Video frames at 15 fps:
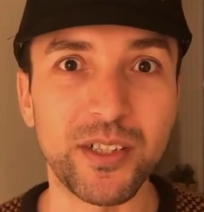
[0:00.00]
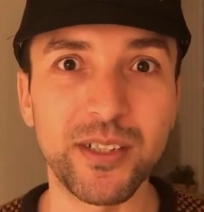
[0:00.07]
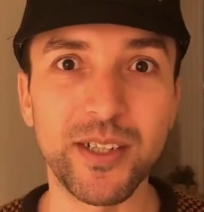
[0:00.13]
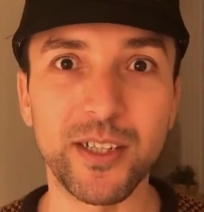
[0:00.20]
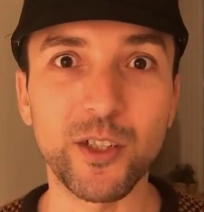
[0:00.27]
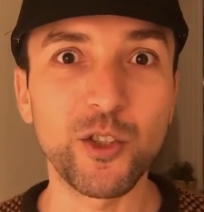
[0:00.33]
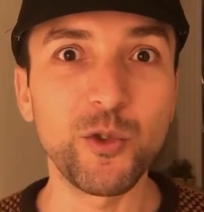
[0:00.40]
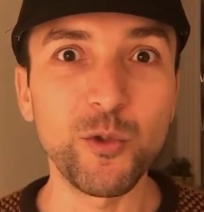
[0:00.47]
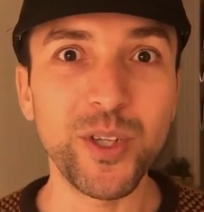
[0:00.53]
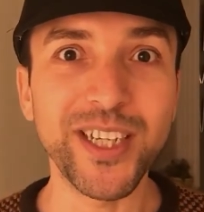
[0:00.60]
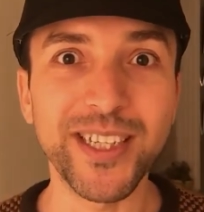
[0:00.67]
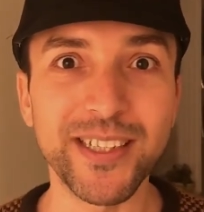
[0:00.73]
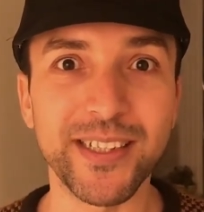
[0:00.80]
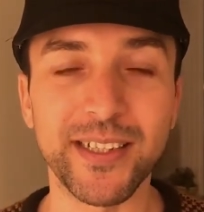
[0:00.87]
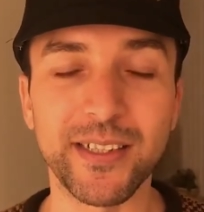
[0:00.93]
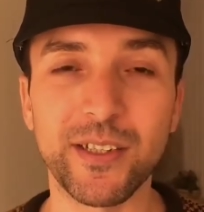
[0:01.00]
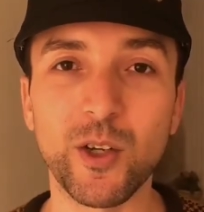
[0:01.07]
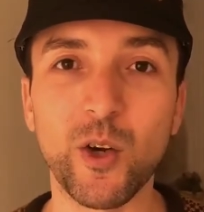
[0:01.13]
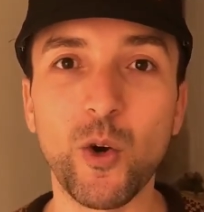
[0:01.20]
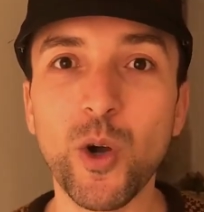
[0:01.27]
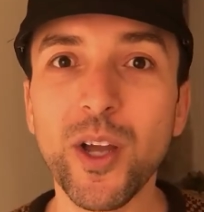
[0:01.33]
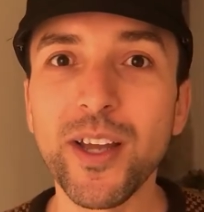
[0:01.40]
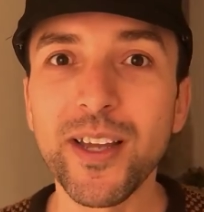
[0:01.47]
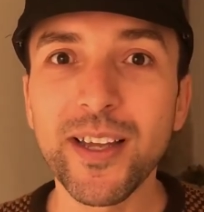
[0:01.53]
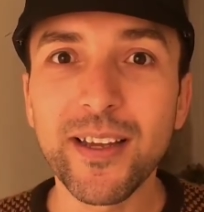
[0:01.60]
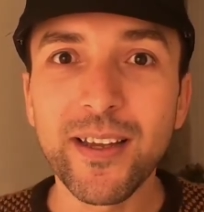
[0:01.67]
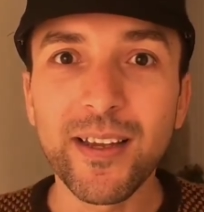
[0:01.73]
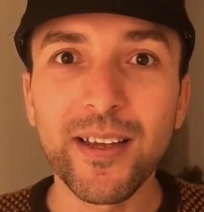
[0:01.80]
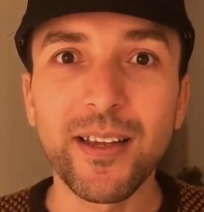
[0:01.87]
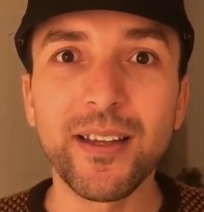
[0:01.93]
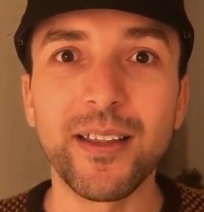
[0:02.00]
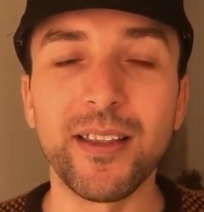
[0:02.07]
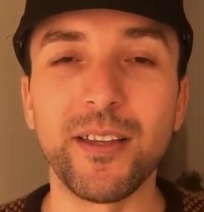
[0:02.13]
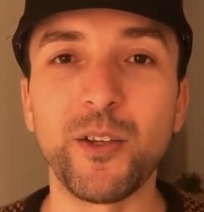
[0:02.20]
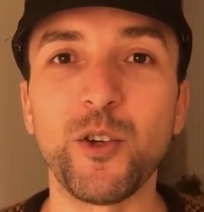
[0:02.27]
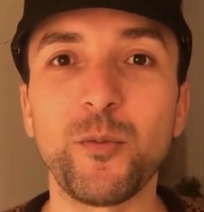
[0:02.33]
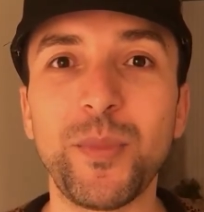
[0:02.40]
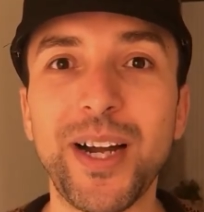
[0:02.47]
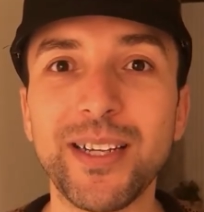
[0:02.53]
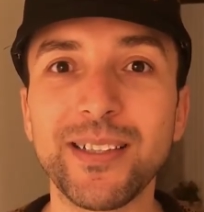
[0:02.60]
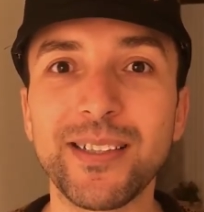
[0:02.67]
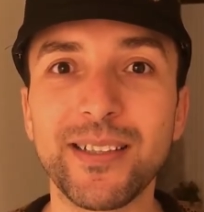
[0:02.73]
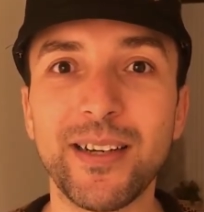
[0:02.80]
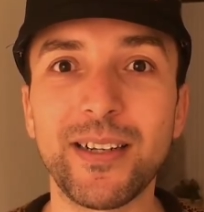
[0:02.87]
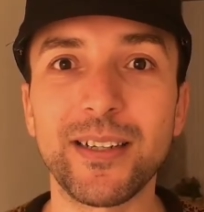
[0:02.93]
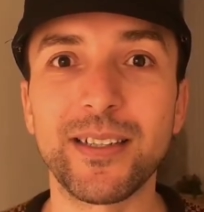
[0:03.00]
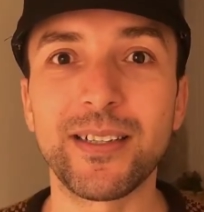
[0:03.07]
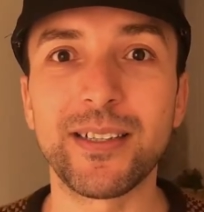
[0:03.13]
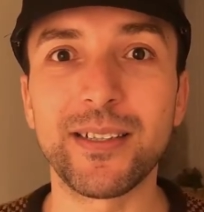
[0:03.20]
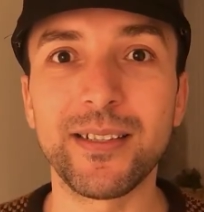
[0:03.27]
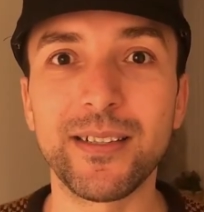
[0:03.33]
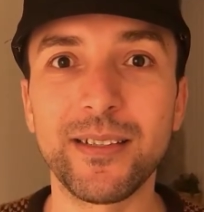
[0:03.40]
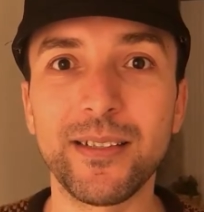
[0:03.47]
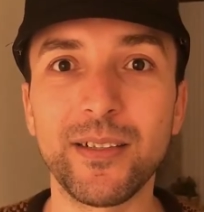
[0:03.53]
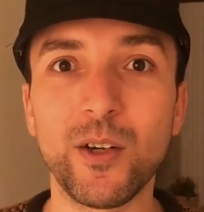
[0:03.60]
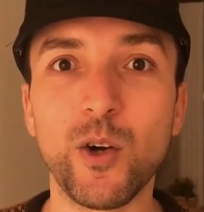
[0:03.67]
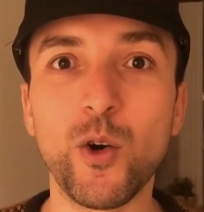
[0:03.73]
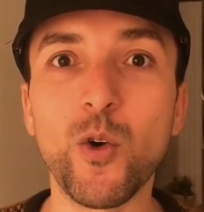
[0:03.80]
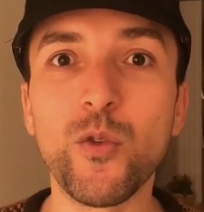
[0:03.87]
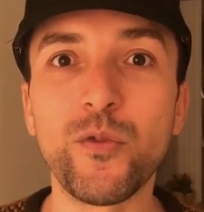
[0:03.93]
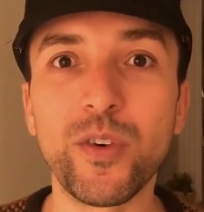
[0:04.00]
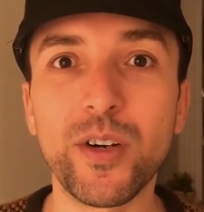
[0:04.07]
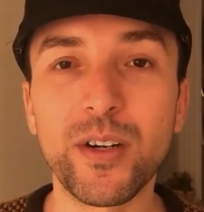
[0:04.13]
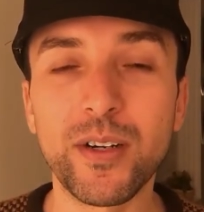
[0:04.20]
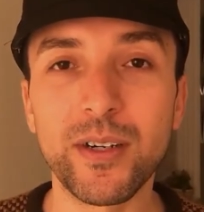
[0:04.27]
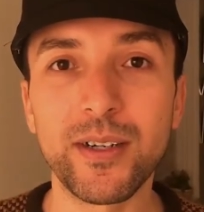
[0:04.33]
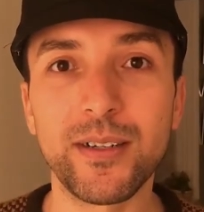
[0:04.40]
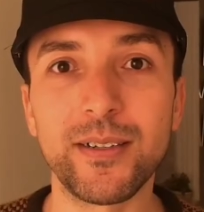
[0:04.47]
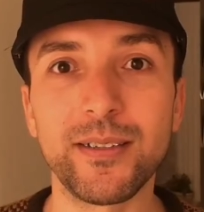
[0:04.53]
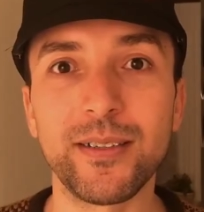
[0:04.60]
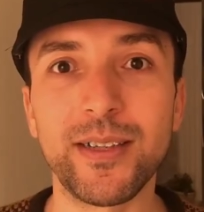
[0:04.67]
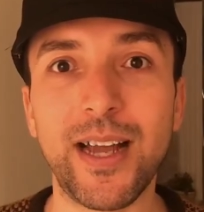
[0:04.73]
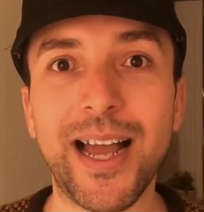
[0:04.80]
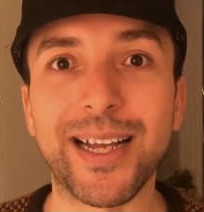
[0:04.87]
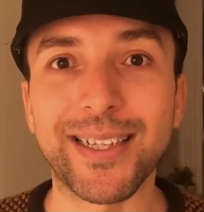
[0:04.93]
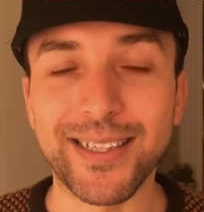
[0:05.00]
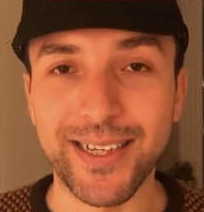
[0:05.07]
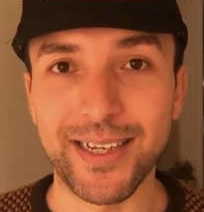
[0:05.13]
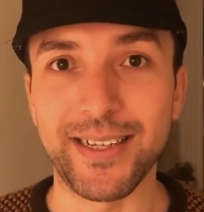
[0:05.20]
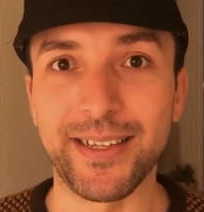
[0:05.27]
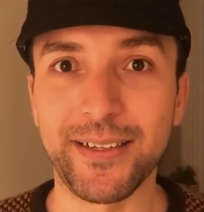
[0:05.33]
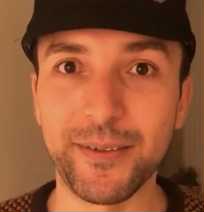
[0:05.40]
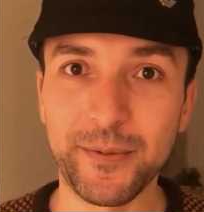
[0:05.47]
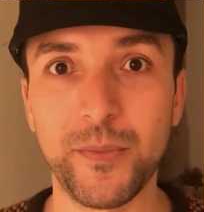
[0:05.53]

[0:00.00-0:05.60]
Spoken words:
It's too easy, so your mind starts overacting.